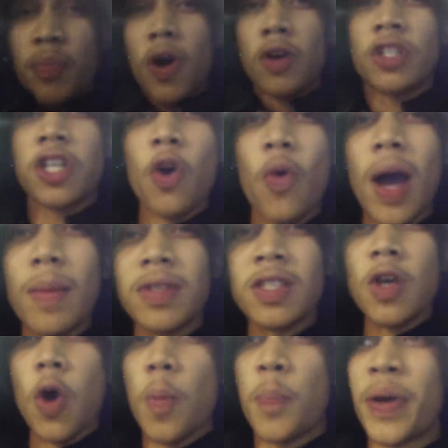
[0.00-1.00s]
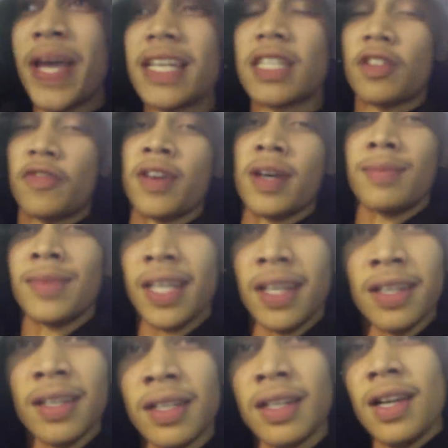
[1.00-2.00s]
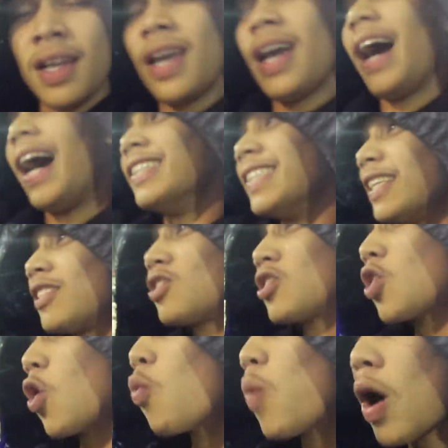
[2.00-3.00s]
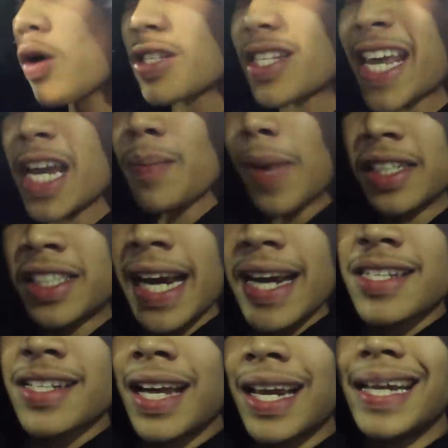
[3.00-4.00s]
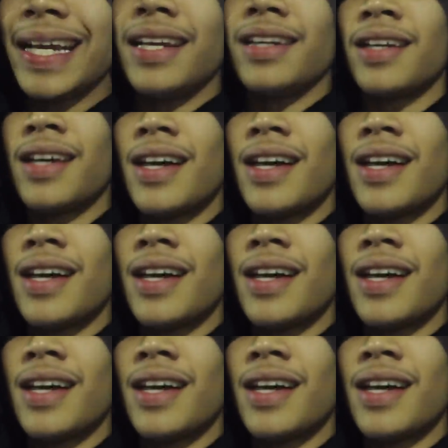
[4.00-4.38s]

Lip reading: Bro, do you know what? I'm so pissed, man. Yeah? I did so well to keep my J's clean.